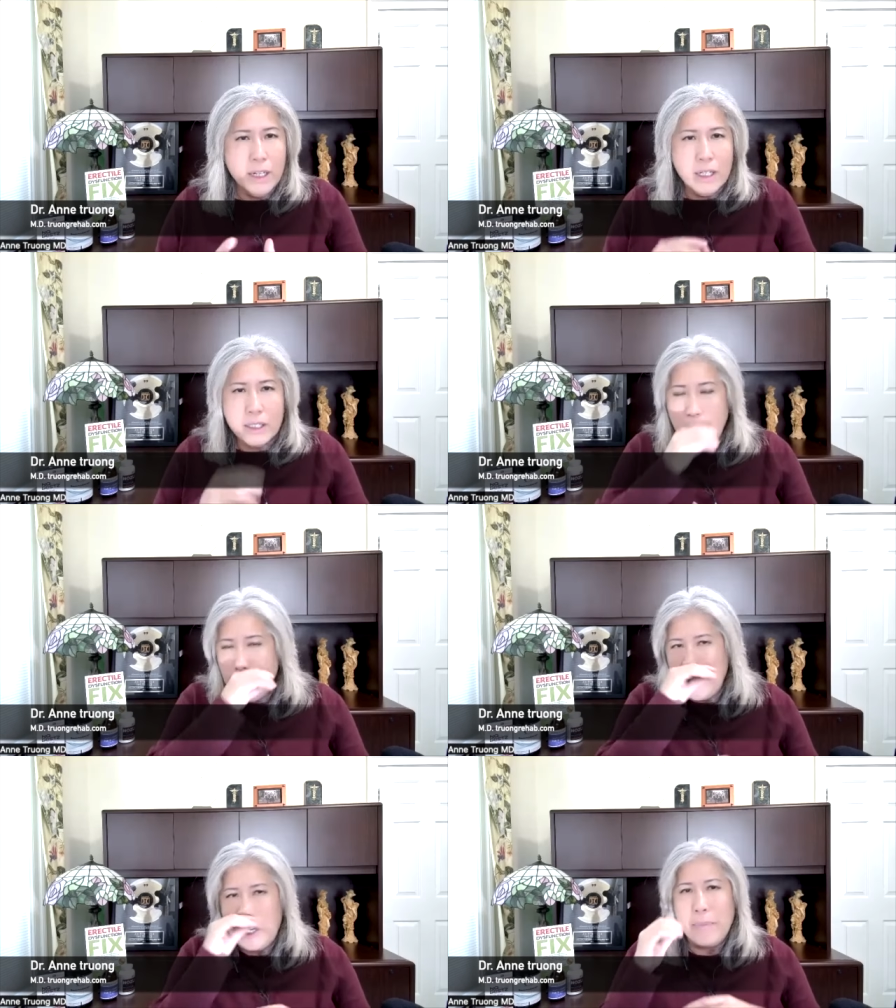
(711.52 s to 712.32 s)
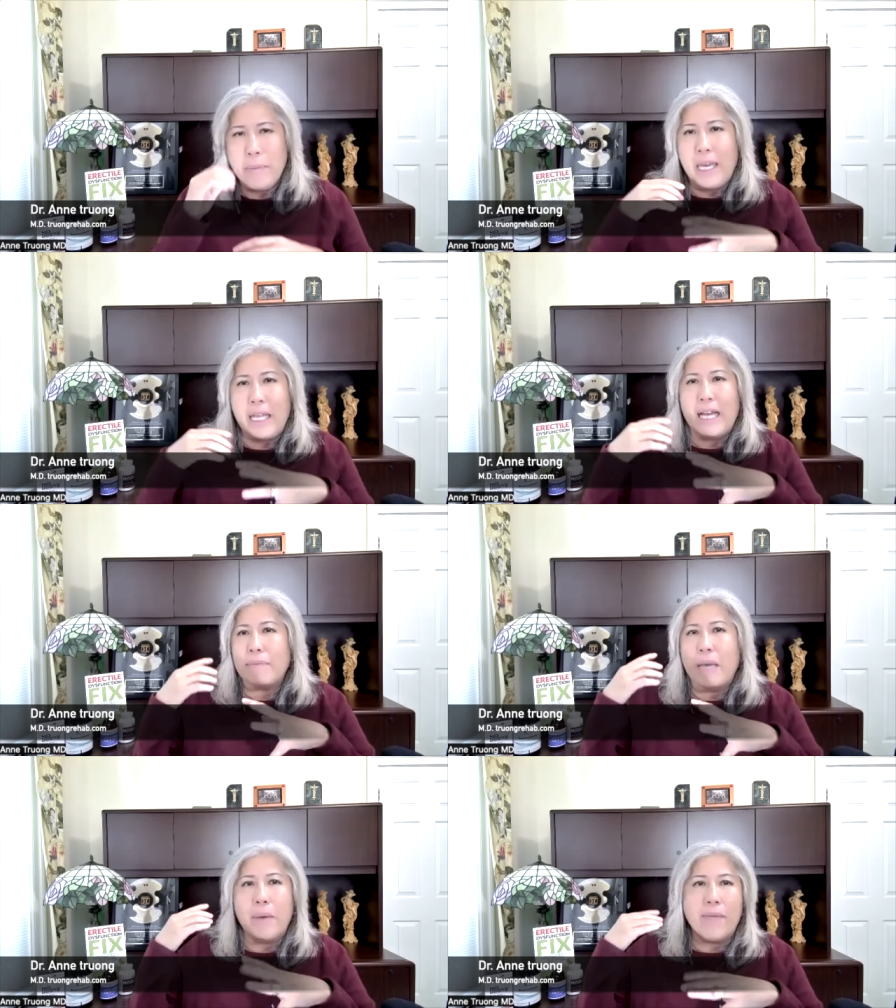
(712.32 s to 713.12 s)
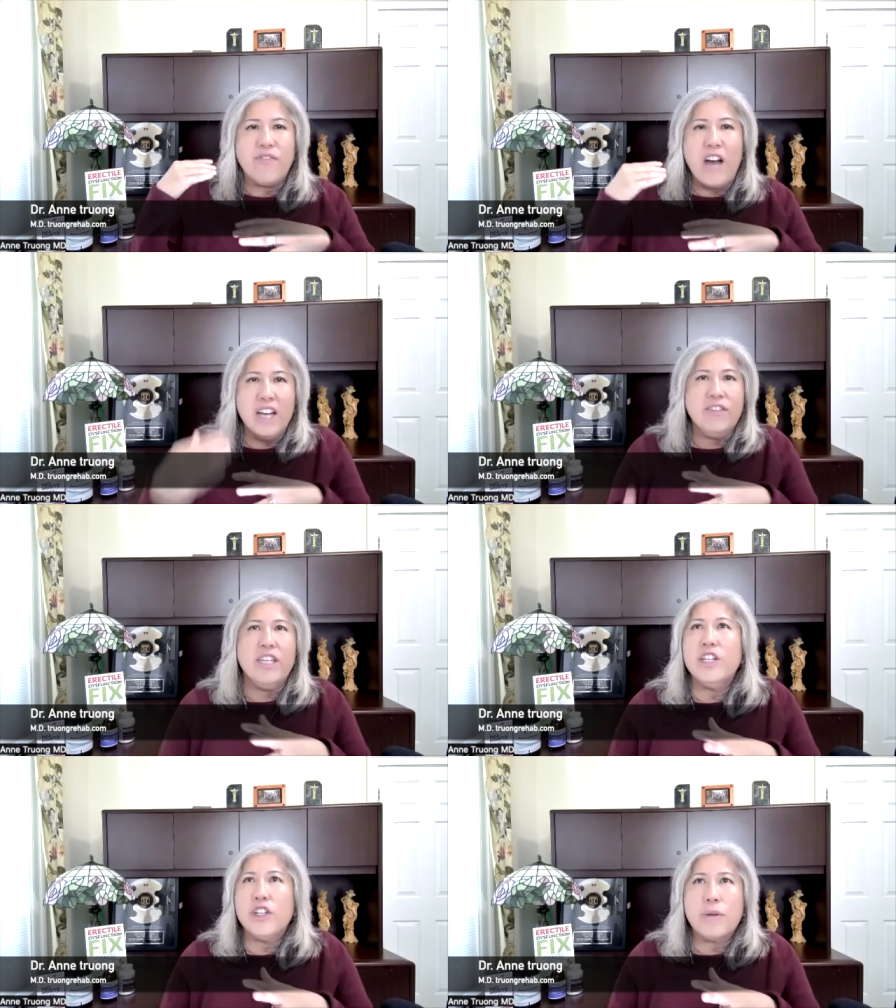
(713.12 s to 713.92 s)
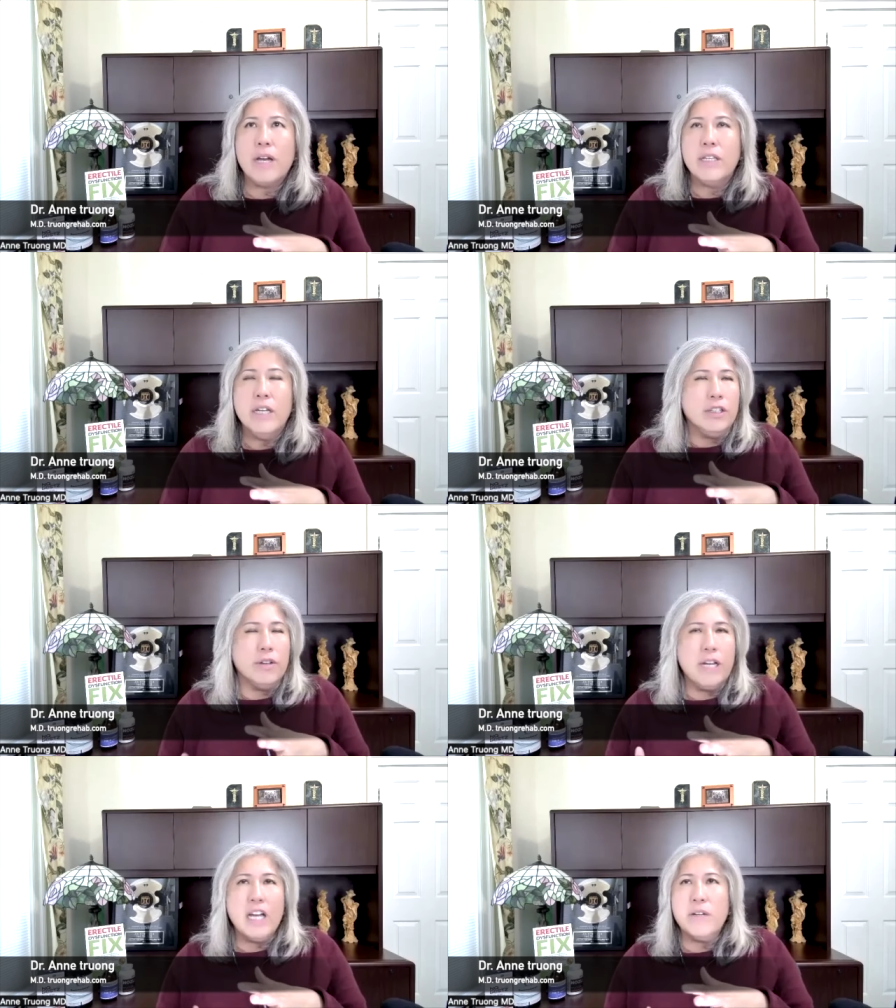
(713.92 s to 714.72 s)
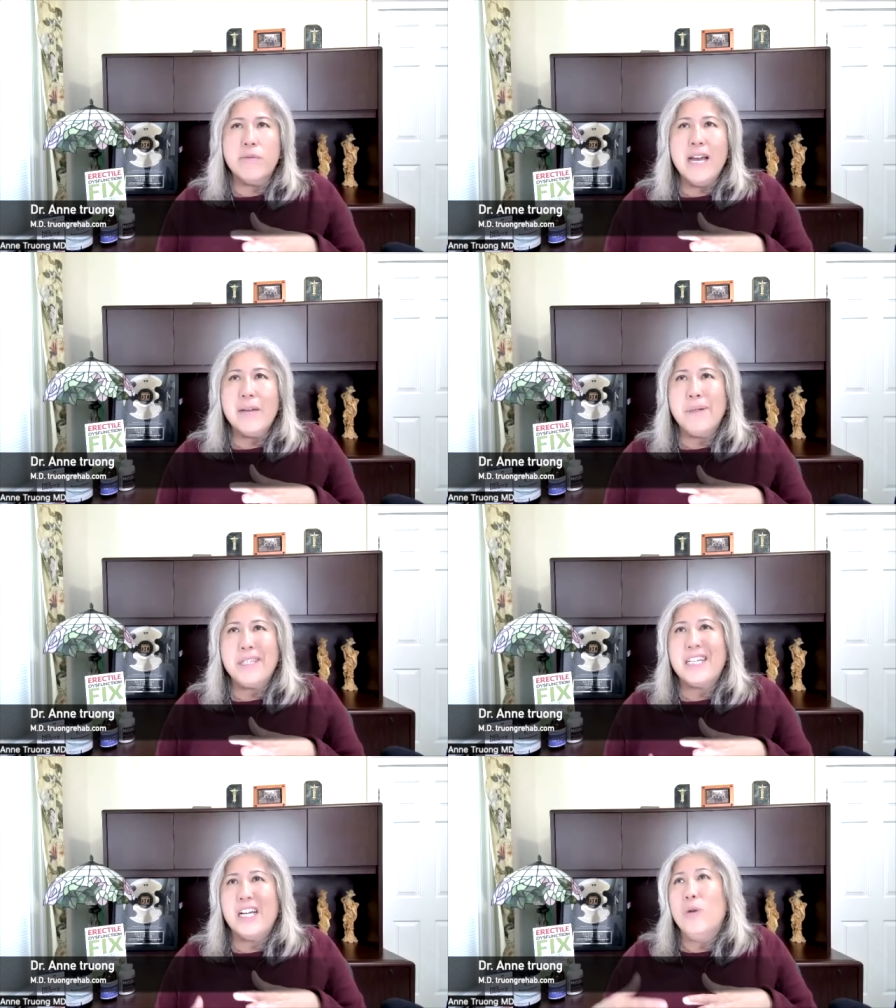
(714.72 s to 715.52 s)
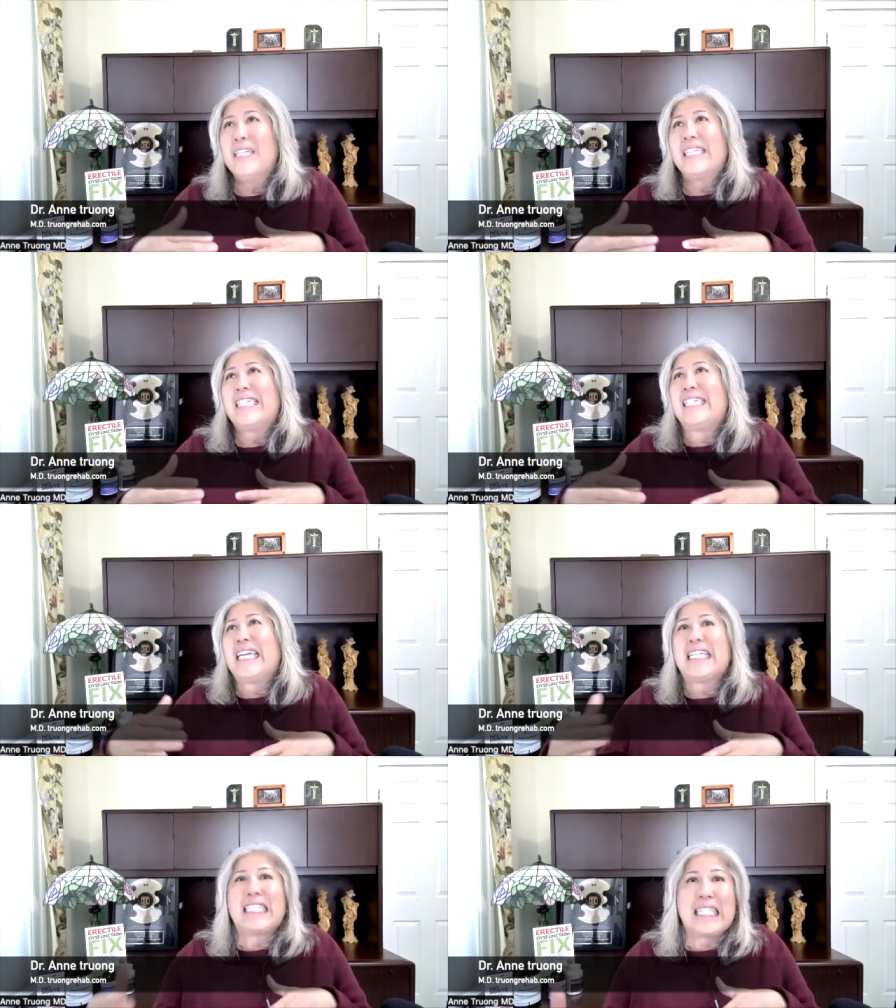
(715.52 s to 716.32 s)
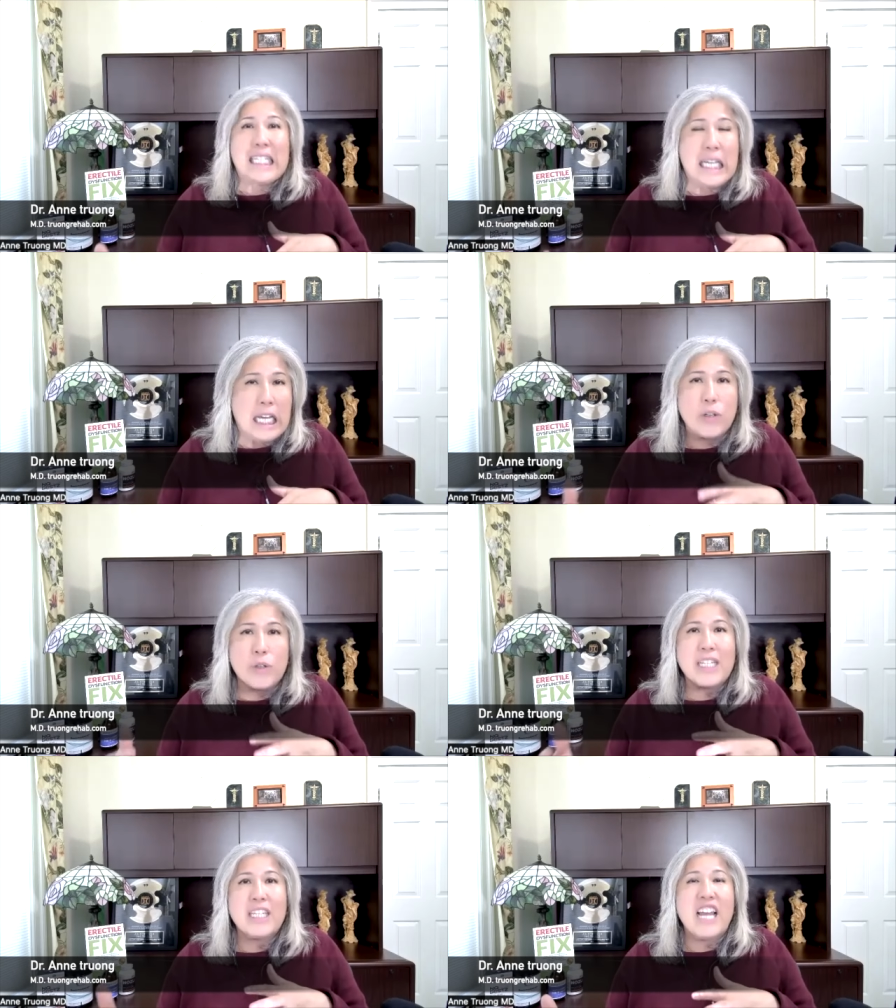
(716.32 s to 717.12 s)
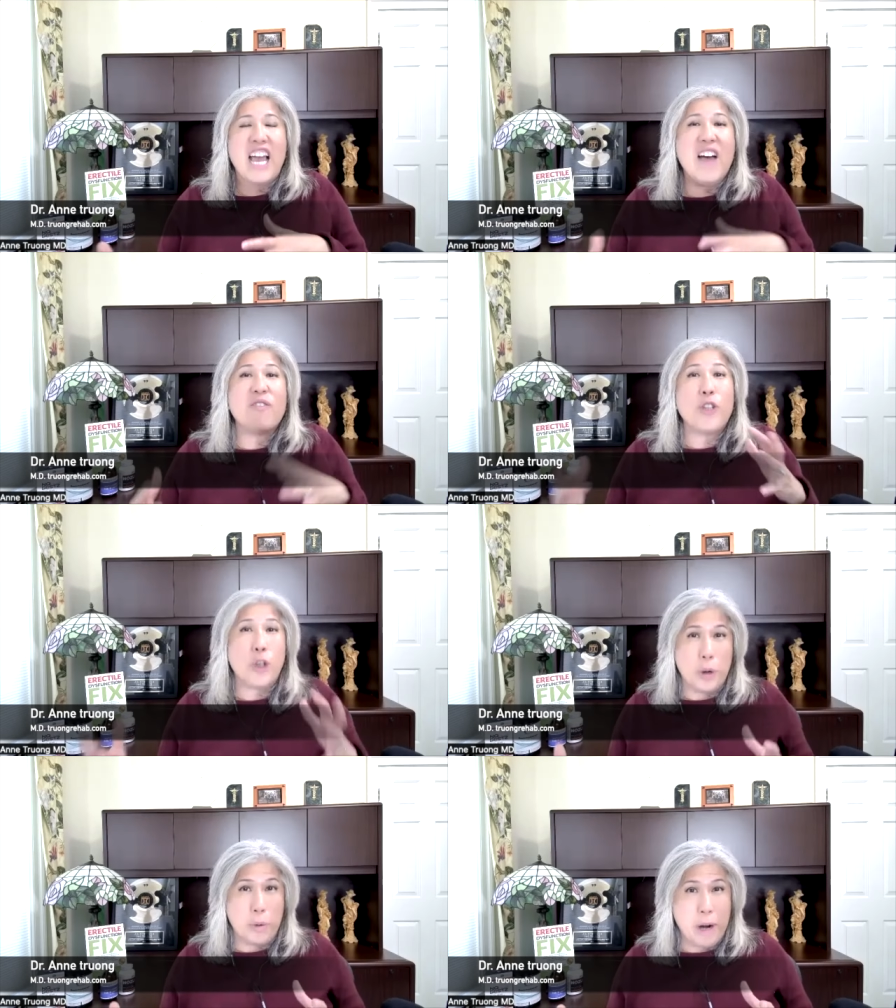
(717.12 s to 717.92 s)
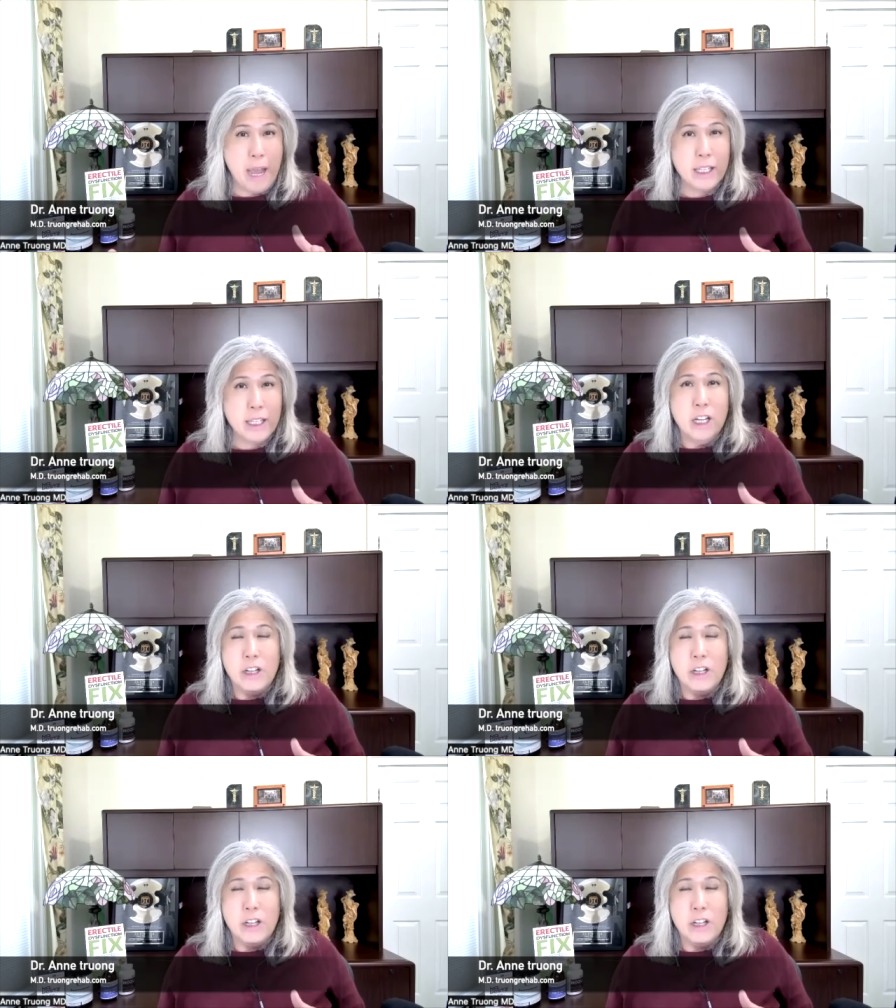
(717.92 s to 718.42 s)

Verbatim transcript: So you could be like maybe five inch when you're not erect, but you can only six inch or six and a half when you're erect.